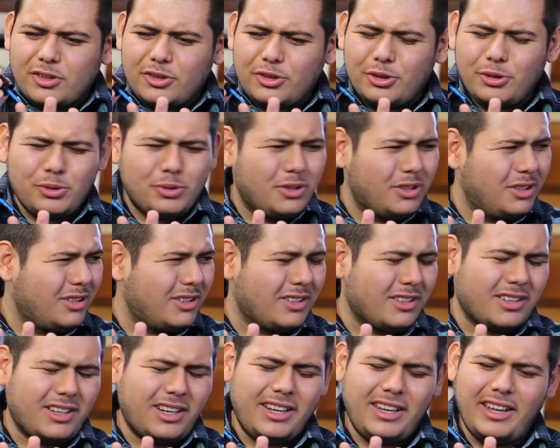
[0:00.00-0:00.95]
Dude,
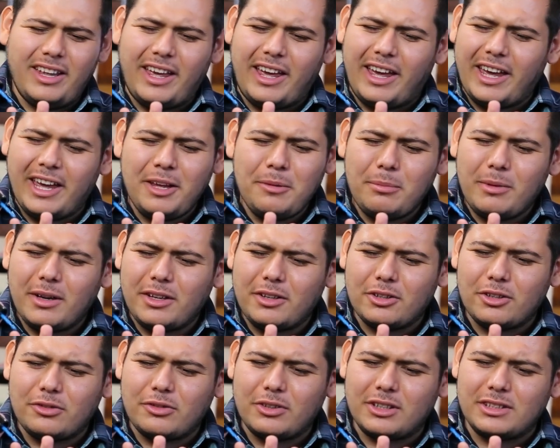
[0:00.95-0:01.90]
I hate my
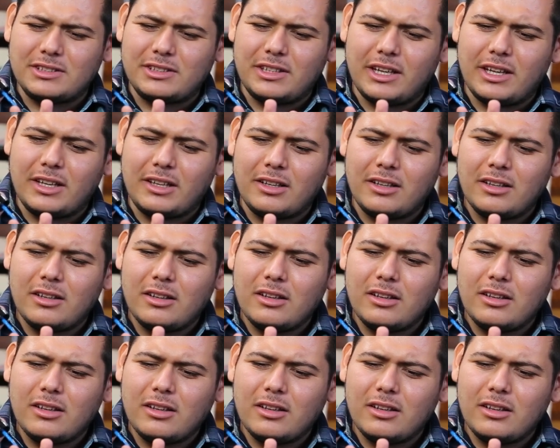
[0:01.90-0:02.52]
girlfriend's dad.